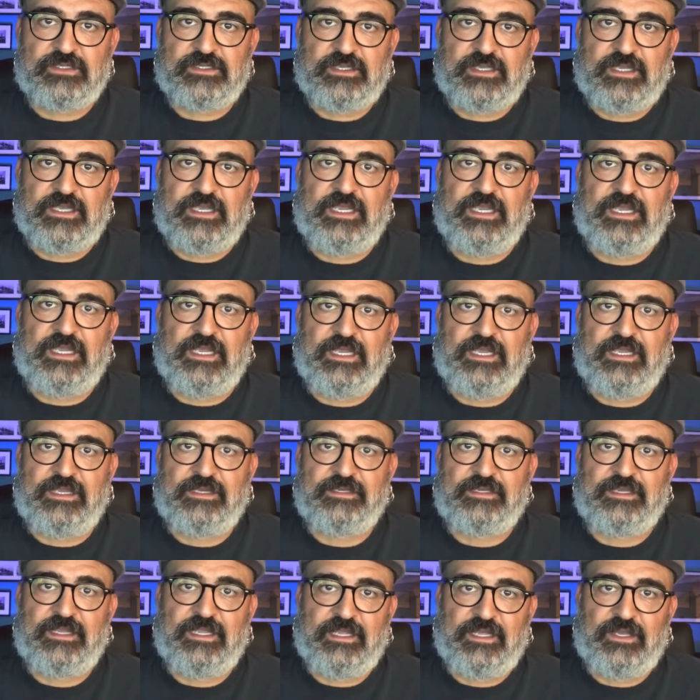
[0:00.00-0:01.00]
and
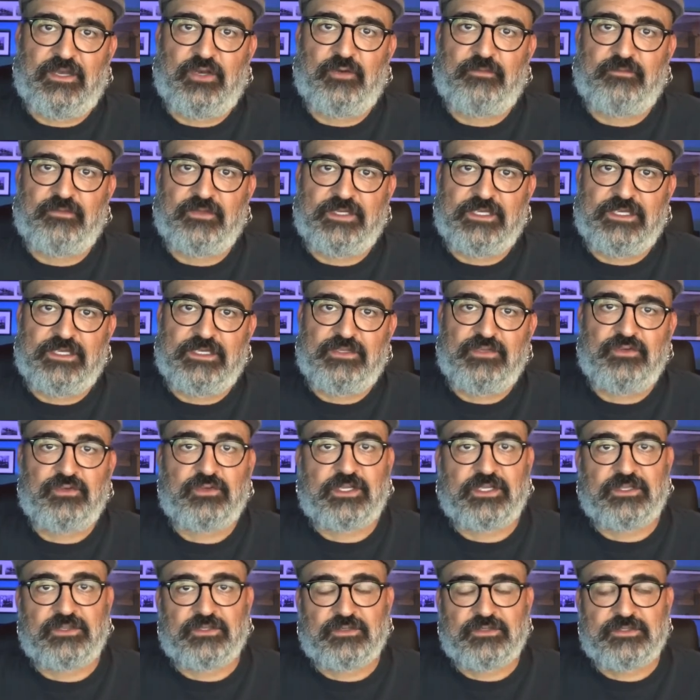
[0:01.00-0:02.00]
hopefully you can
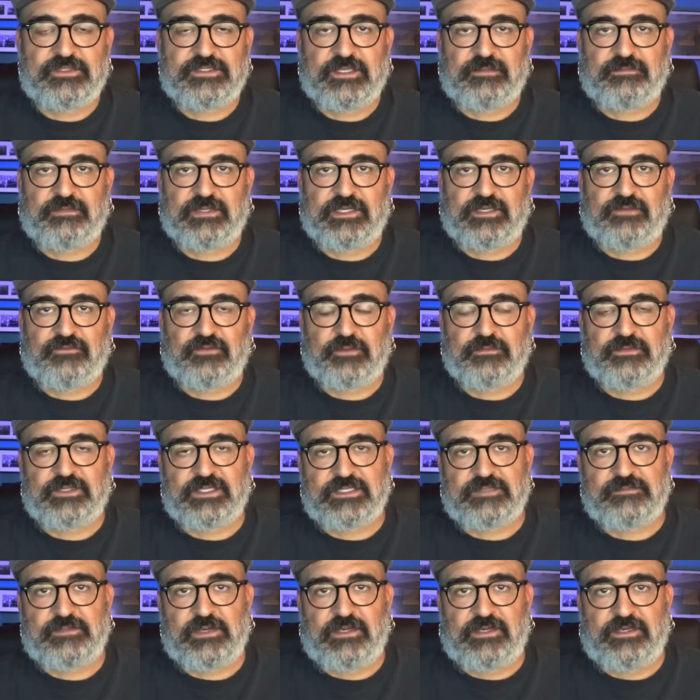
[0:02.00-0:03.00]
learn something from the
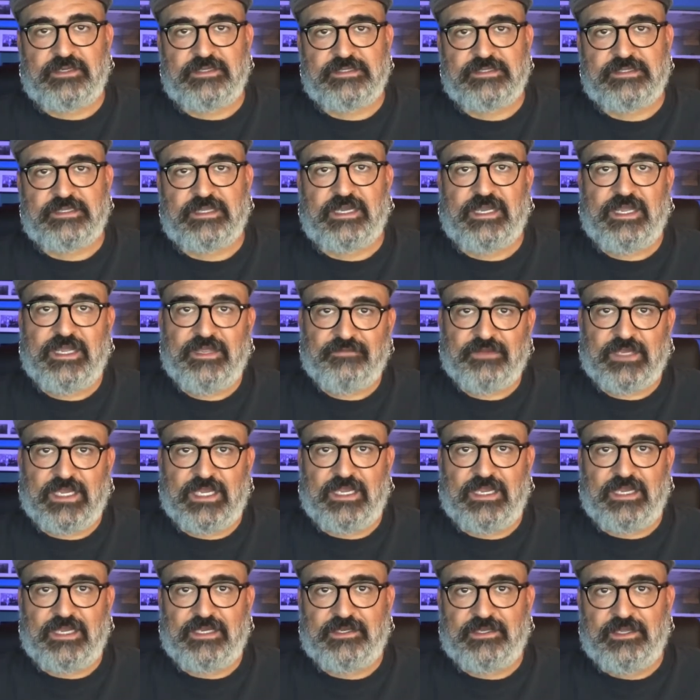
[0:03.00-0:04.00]
experience that I've
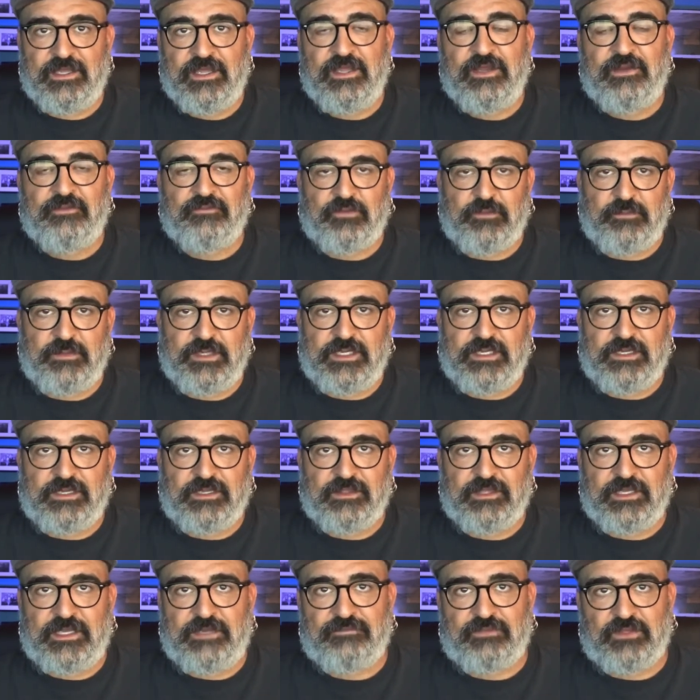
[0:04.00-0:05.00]
gained from being a
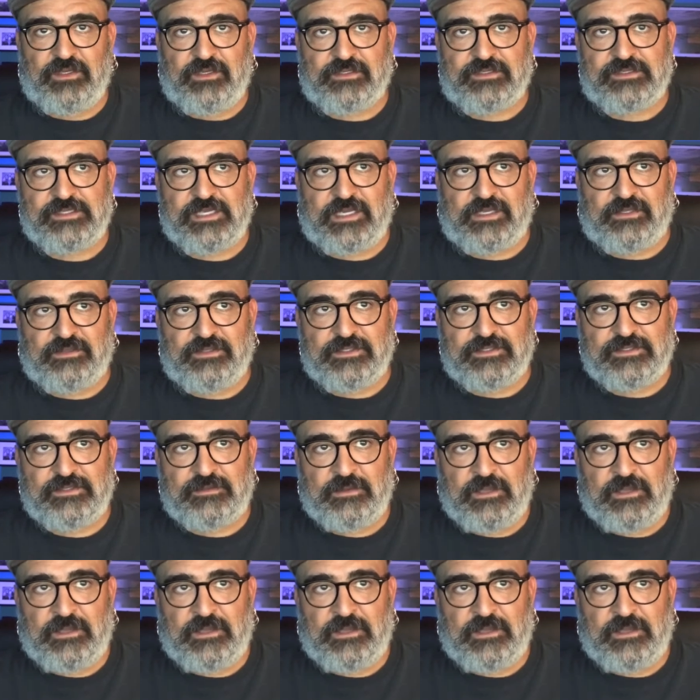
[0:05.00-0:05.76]
lifelong cyclist.